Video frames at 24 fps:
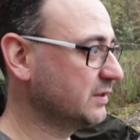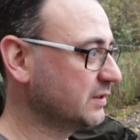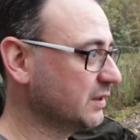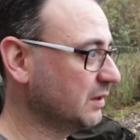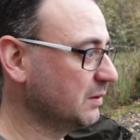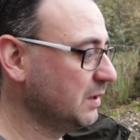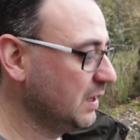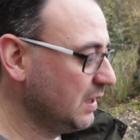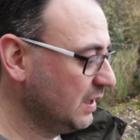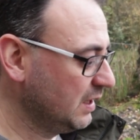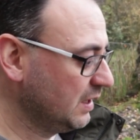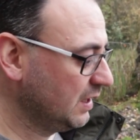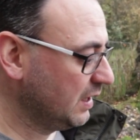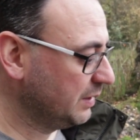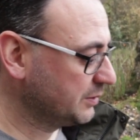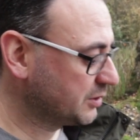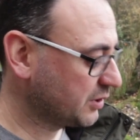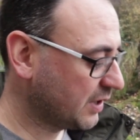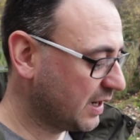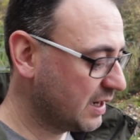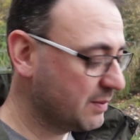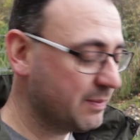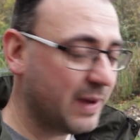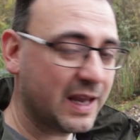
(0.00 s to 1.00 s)
So I'm
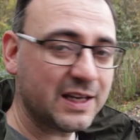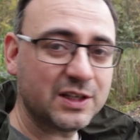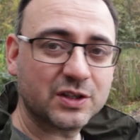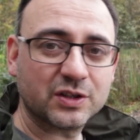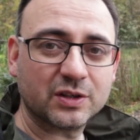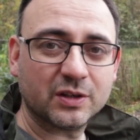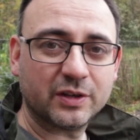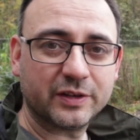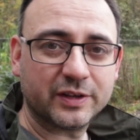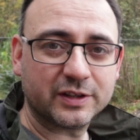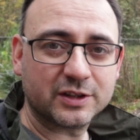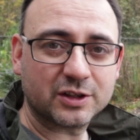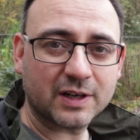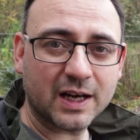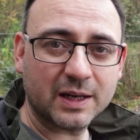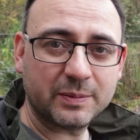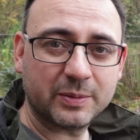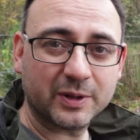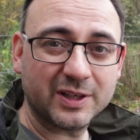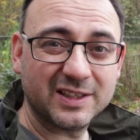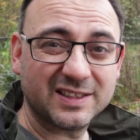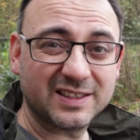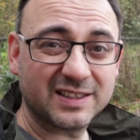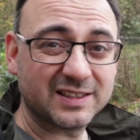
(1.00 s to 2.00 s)
trying to make sure the
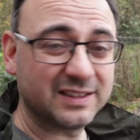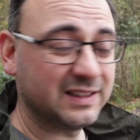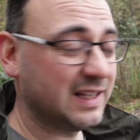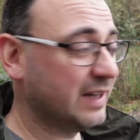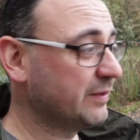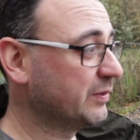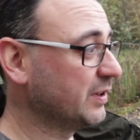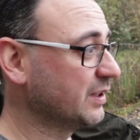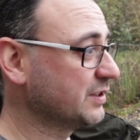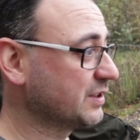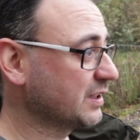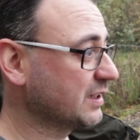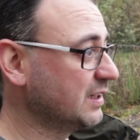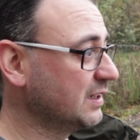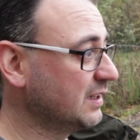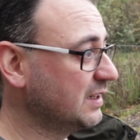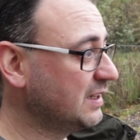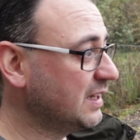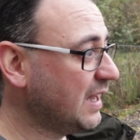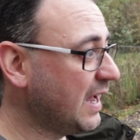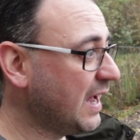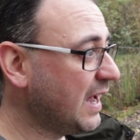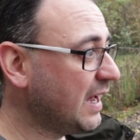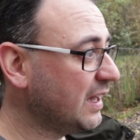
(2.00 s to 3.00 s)
tripod is as level as I can
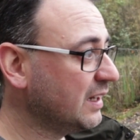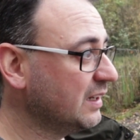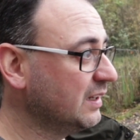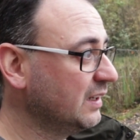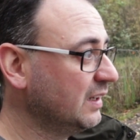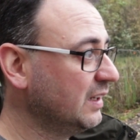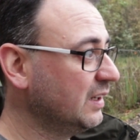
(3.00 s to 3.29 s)
get,